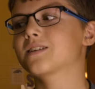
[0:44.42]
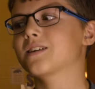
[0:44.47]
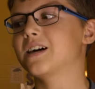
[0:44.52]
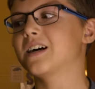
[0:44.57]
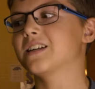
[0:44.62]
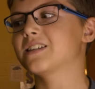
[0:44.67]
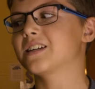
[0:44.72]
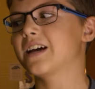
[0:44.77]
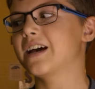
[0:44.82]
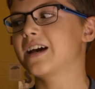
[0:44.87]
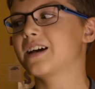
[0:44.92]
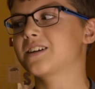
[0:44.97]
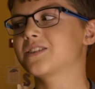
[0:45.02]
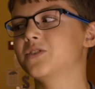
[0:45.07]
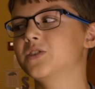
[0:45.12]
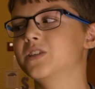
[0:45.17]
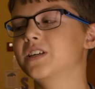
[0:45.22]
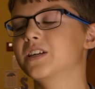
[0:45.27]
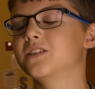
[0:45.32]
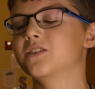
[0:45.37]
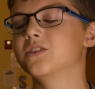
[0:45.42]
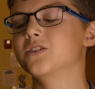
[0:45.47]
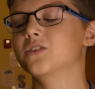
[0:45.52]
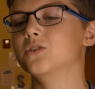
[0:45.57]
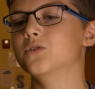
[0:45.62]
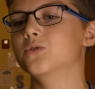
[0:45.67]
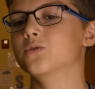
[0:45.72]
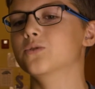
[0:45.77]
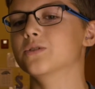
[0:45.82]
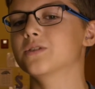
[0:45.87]
class I actually get to
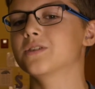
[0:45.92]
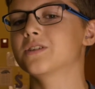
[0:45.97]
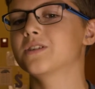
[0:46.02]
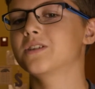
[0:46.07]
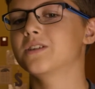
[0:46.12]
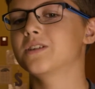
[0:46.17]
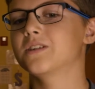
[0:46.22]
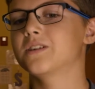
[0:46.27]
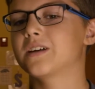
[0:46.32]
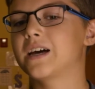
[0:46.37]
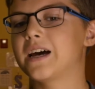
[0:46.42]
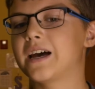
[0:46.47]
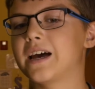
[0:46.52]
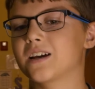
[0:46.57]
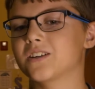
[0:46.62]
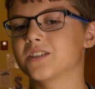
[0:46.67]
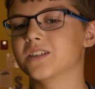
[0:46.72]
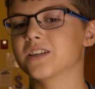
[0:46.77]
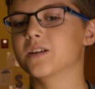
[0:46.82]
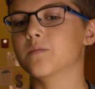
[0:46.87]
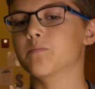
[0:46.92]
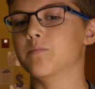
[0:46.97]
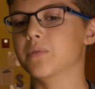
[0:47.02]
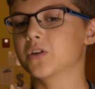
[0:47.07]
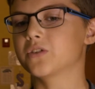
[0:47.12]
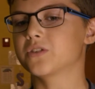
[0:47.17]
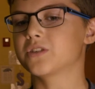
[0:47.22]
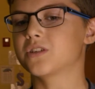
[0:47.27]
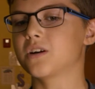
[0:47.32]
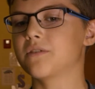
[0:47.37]
use I actually get to
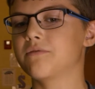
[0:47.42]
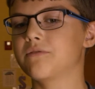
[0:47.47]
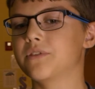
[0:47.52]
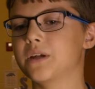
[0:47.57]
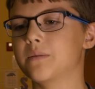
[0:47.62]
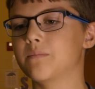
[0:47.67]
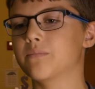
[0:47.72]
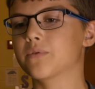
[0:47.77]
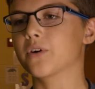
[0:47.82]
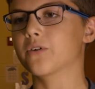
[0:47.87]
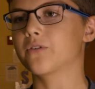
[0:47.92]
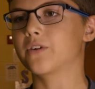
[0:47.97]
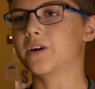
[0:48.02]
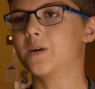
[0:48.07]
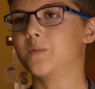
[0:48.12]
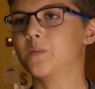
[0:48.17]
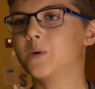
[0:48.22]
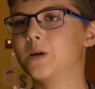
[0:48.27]
build stuff and then program